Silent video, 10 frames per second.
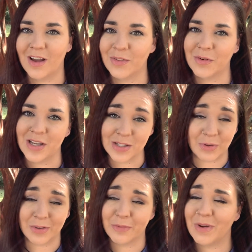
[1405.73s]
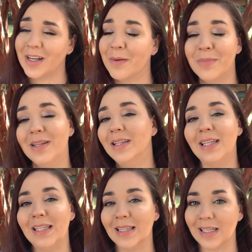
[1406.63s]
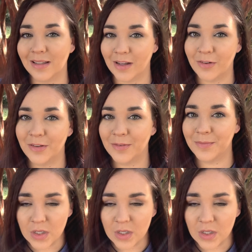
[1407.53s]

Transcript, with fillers: Otherwise I would have been completely alone.